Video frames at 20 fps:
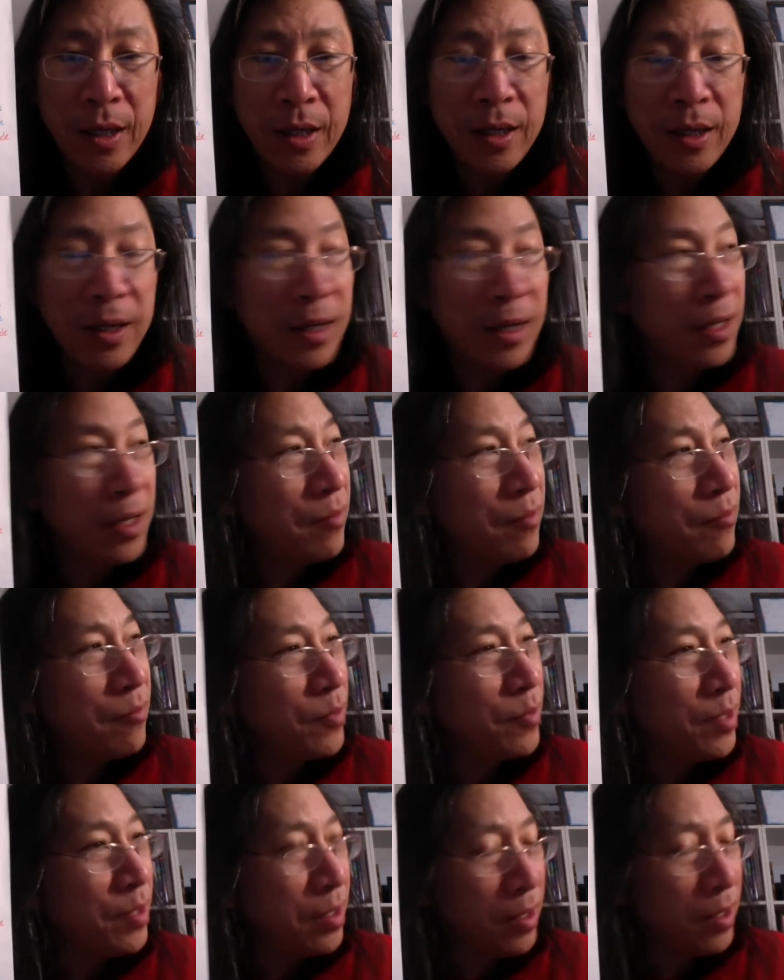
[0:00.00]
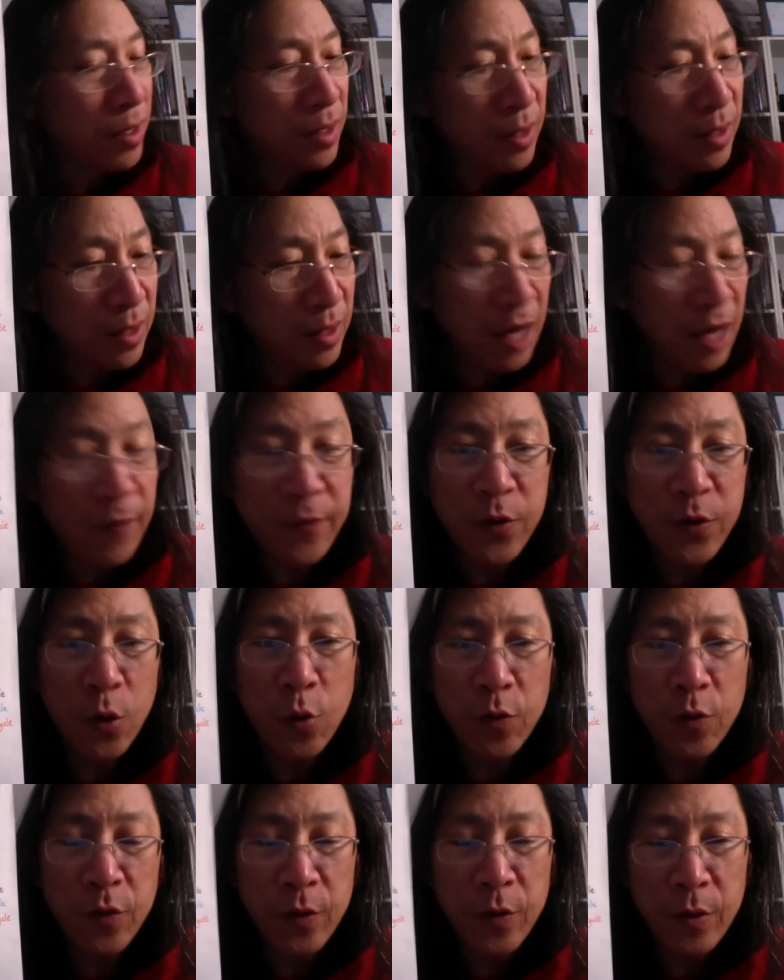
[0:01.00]
the
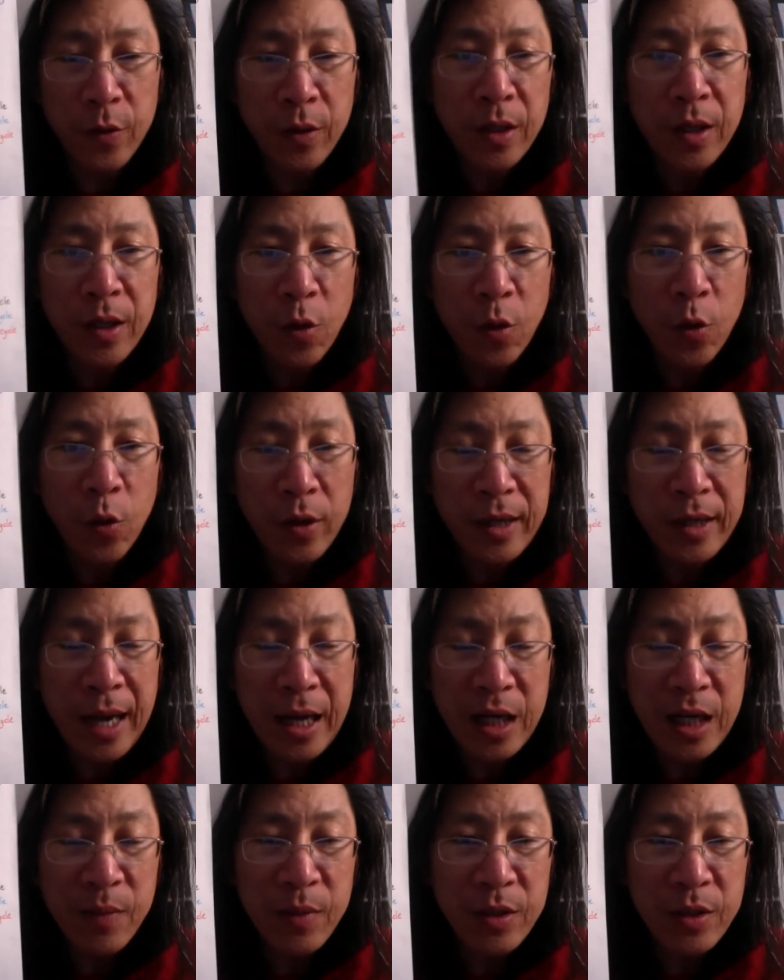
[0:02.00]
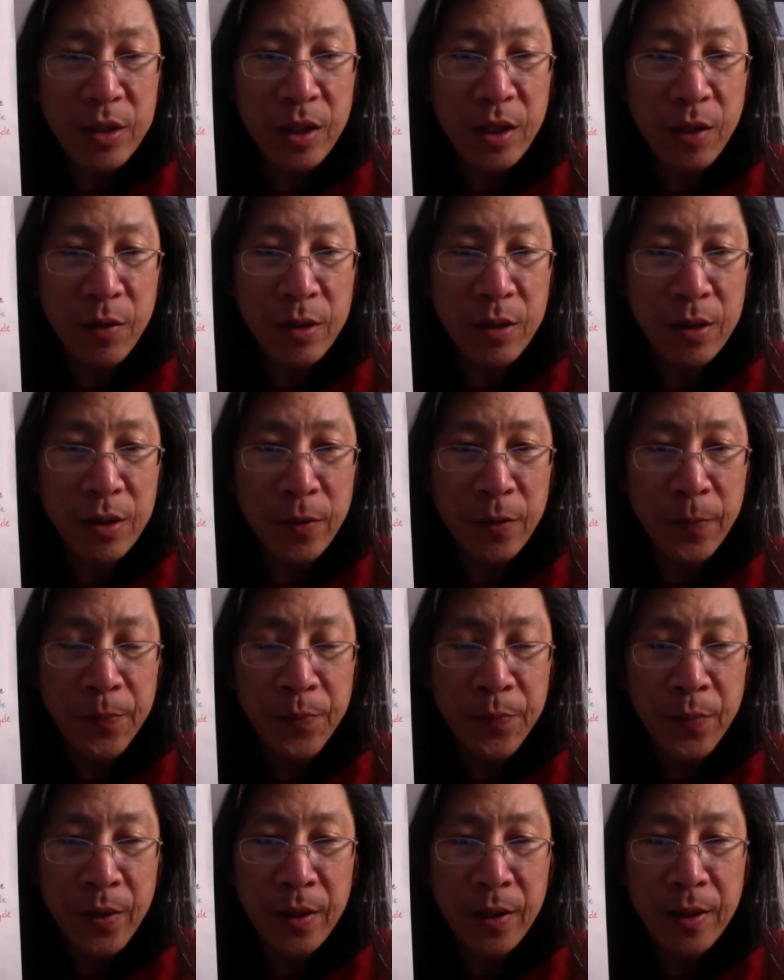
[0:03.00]
leftover organic material
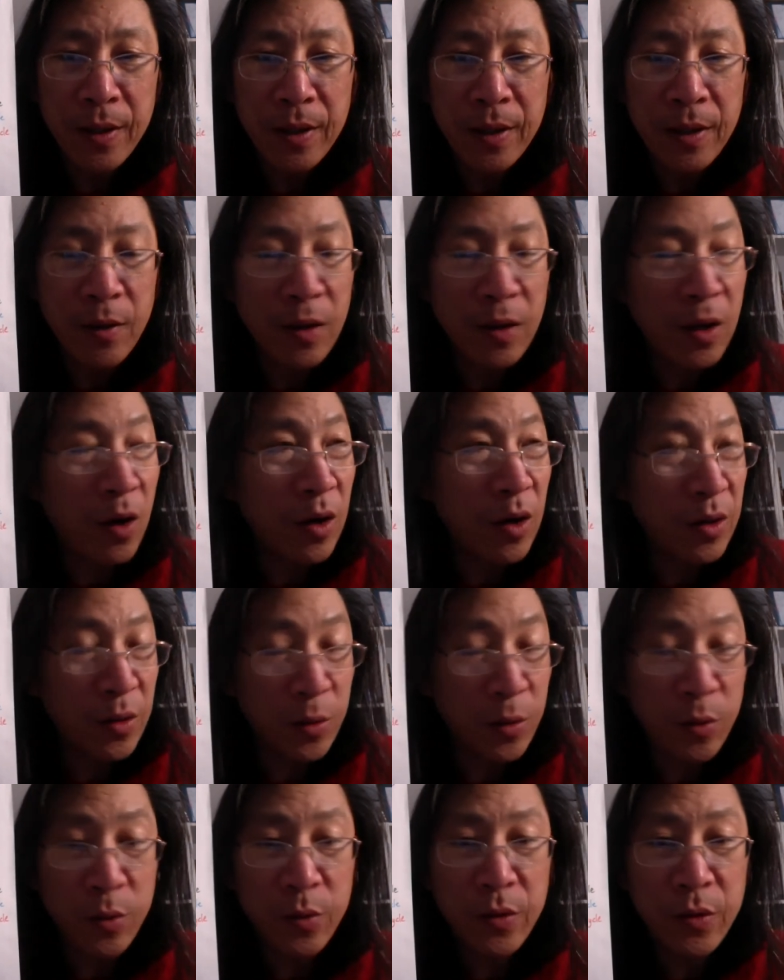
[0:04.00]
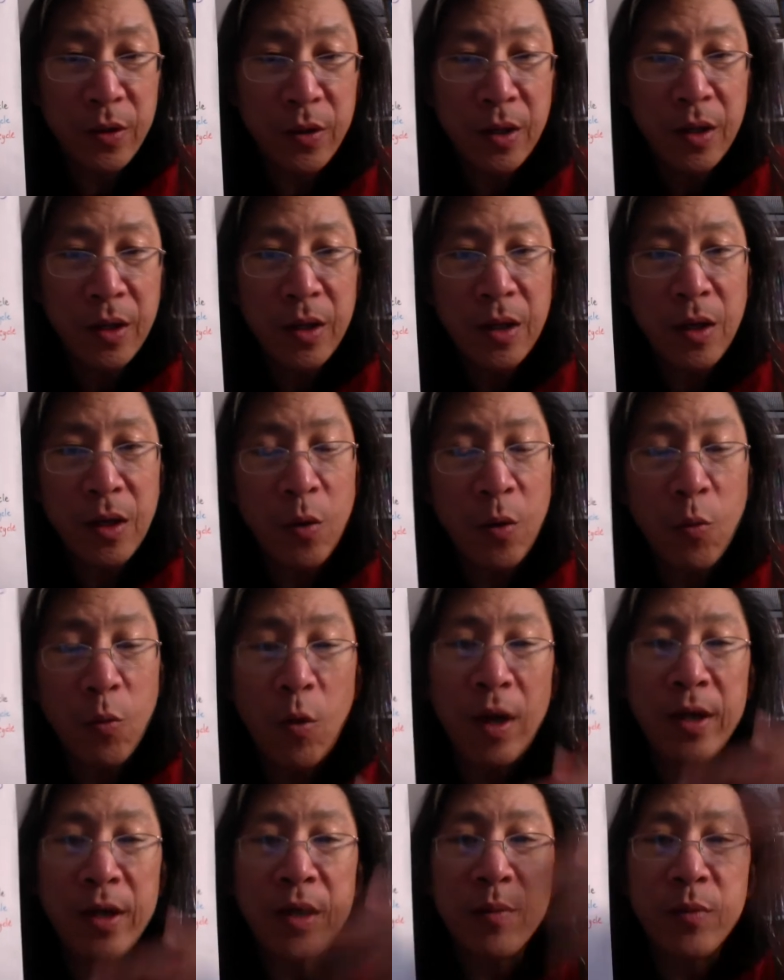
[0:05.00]
on Earth
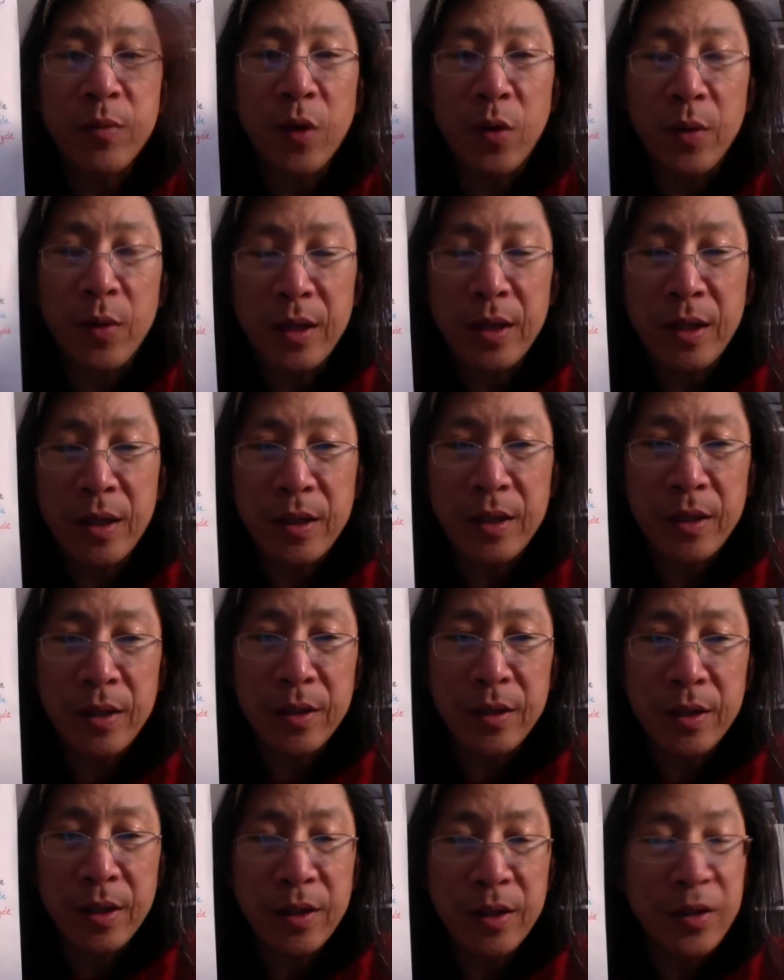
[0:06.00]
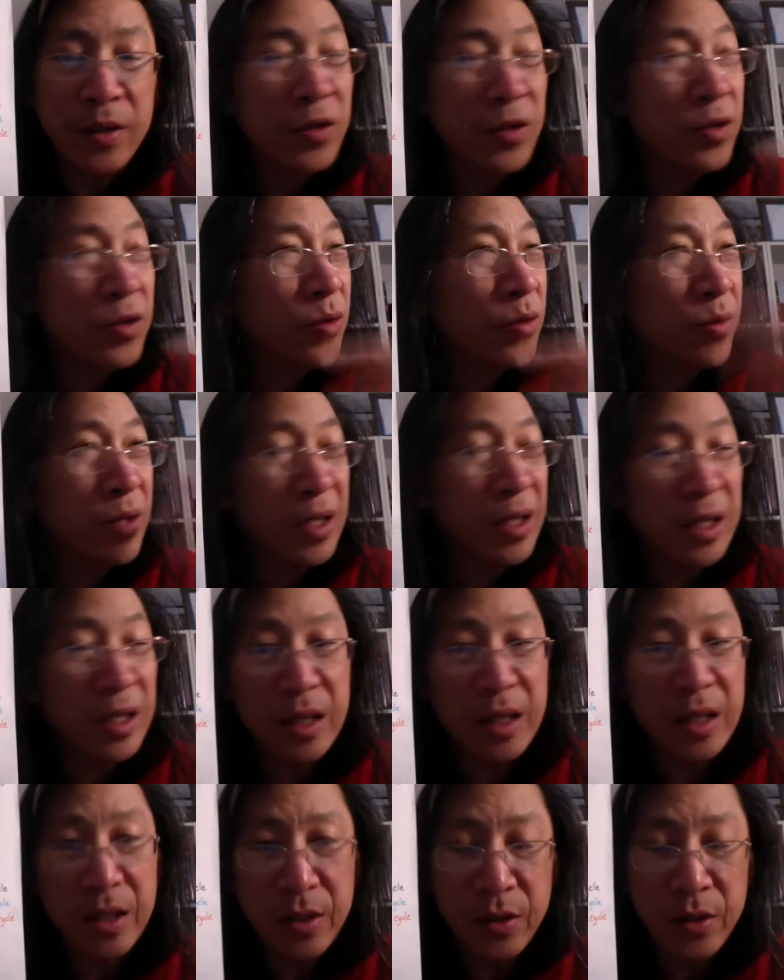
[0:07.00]
wind up going and turning
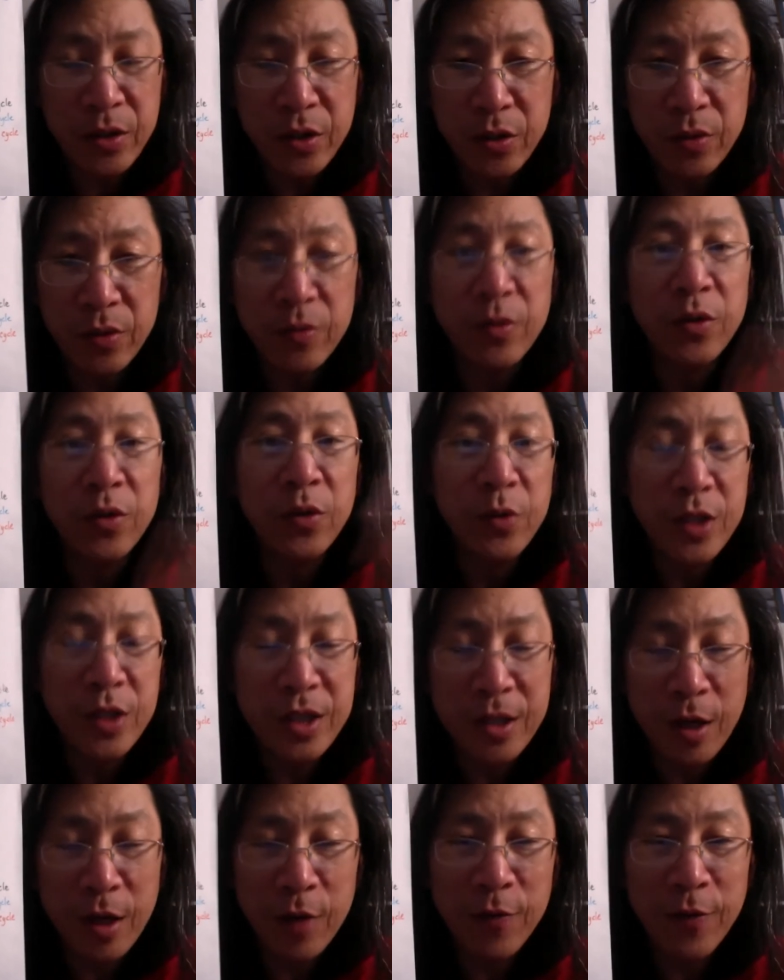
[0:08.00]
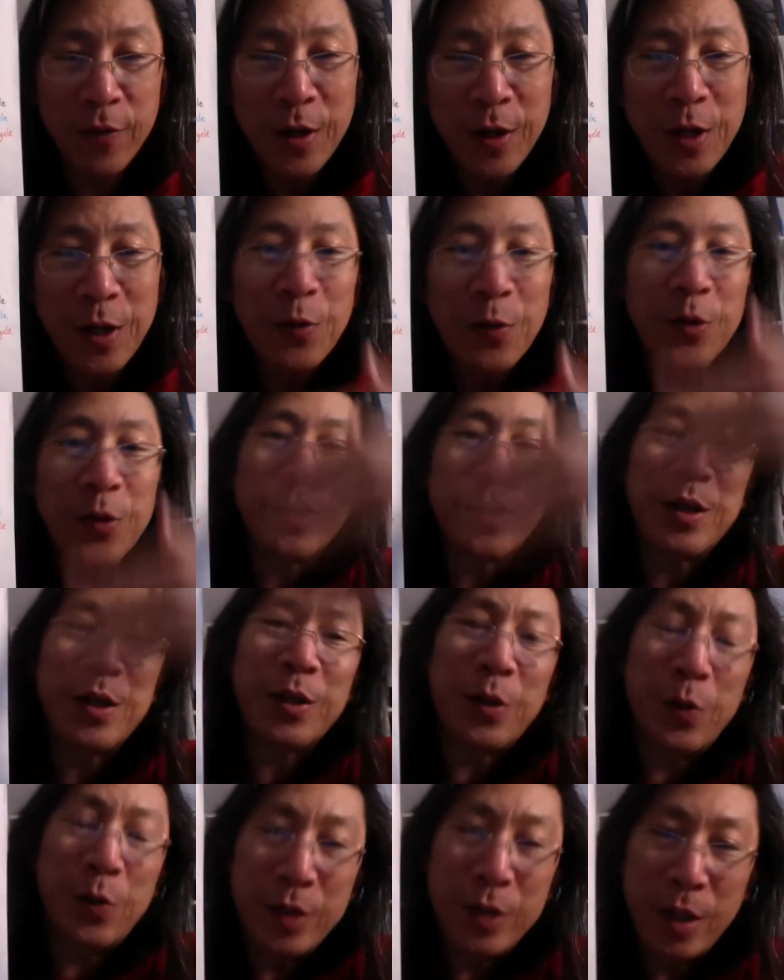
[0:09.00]
into new stuff, which then
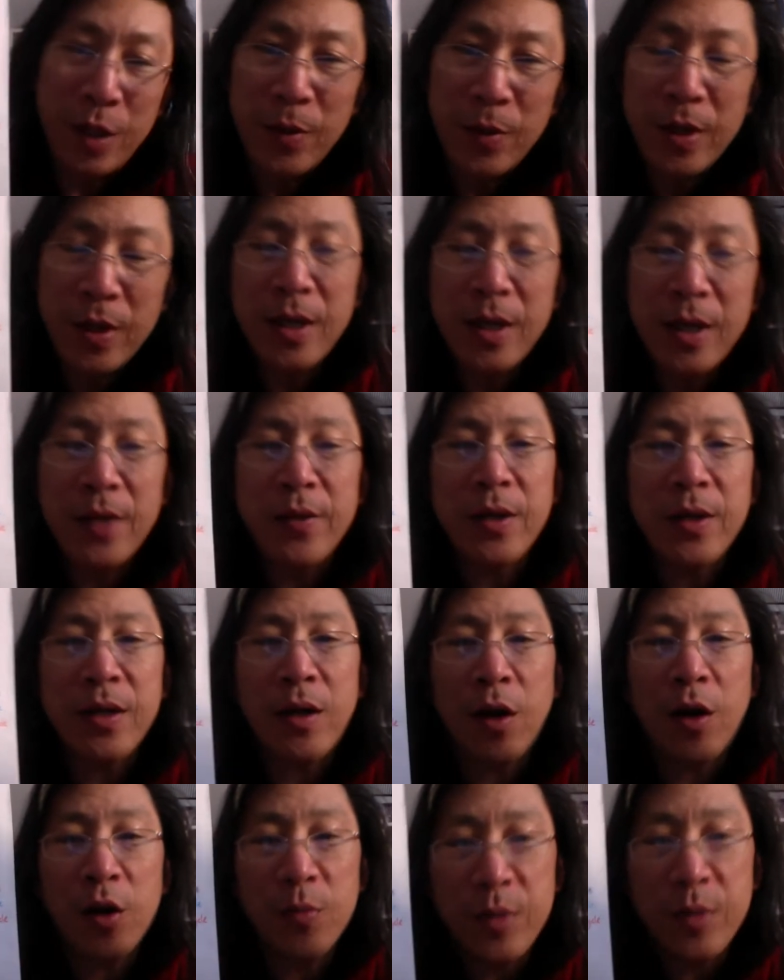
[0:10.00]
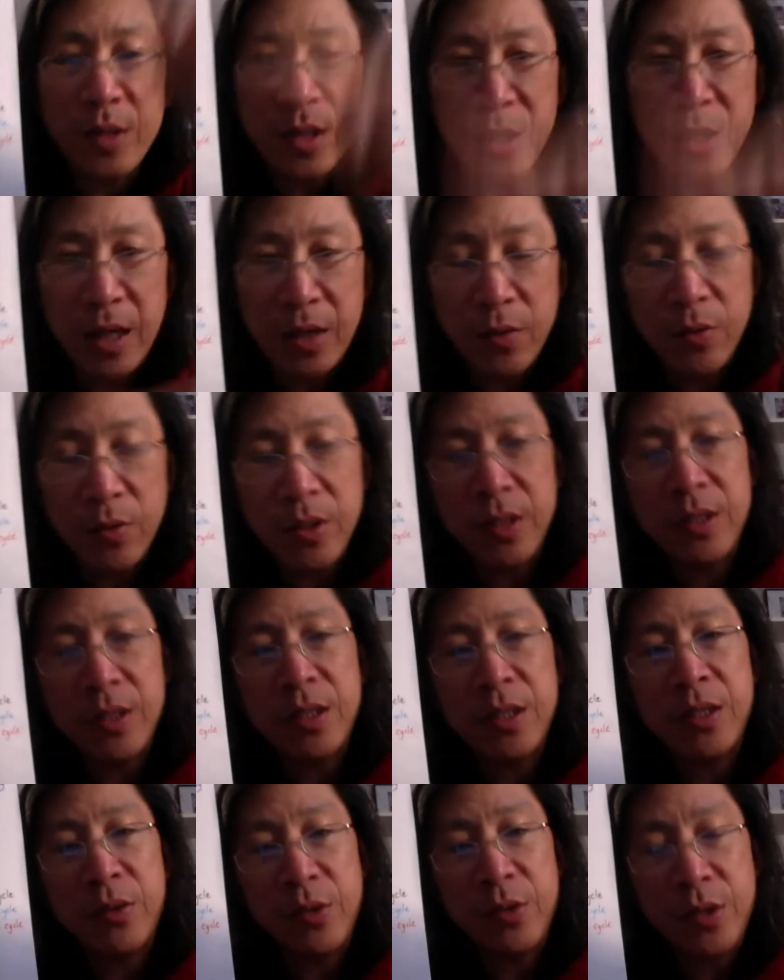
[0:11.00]
goes up, and the carbon cycle
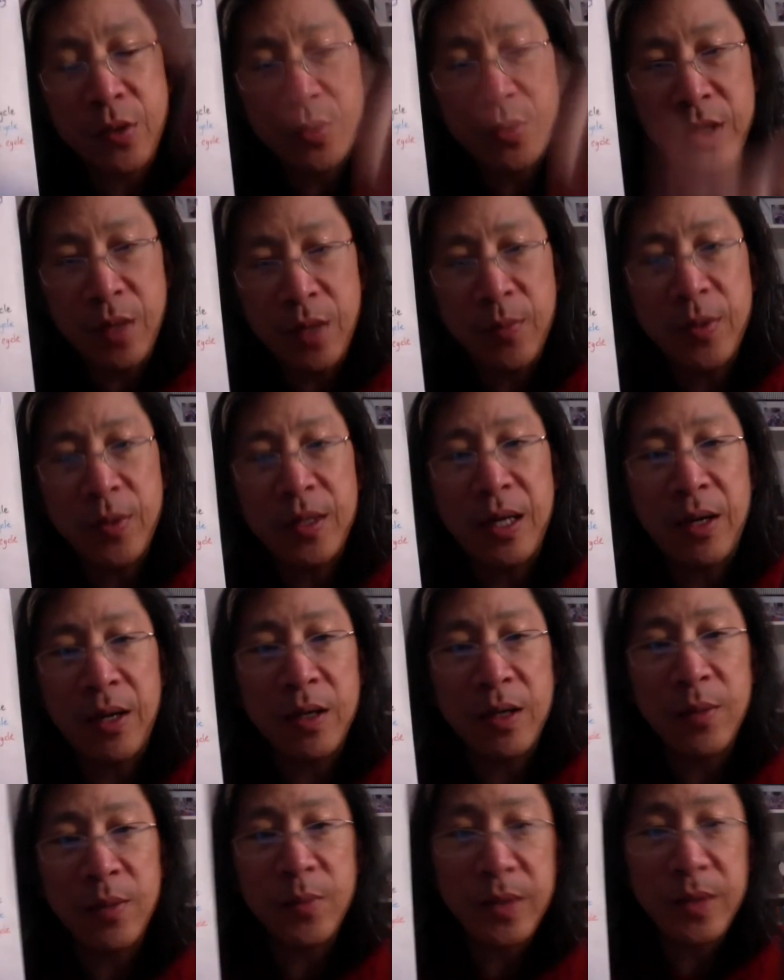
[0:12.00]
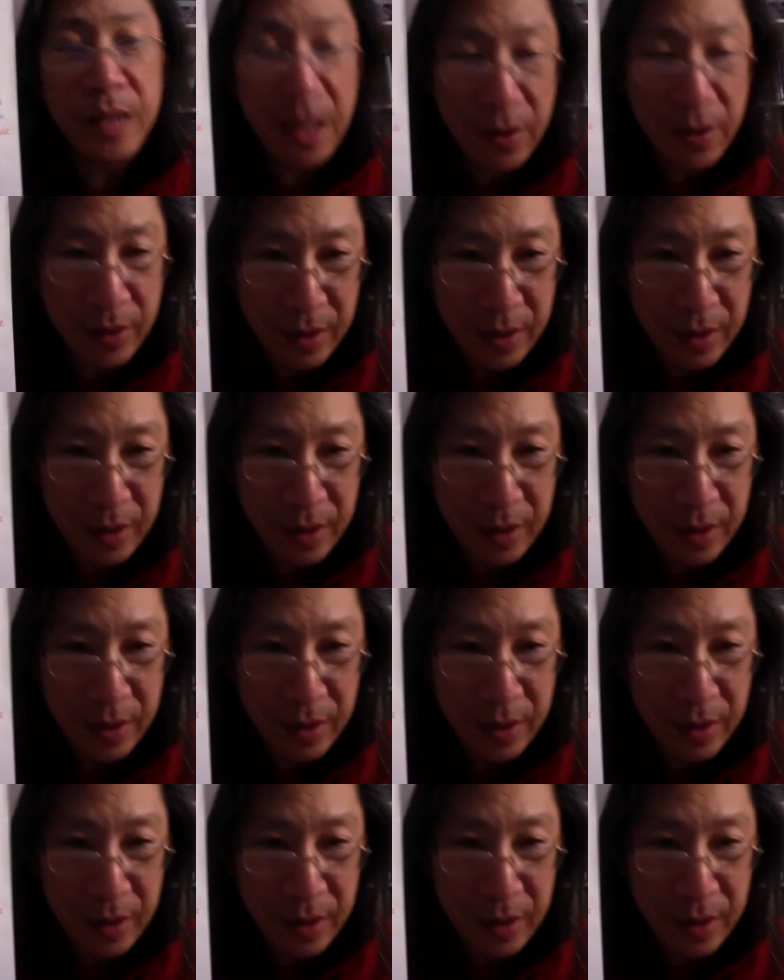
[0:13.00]
continues, goes up and down and up and down.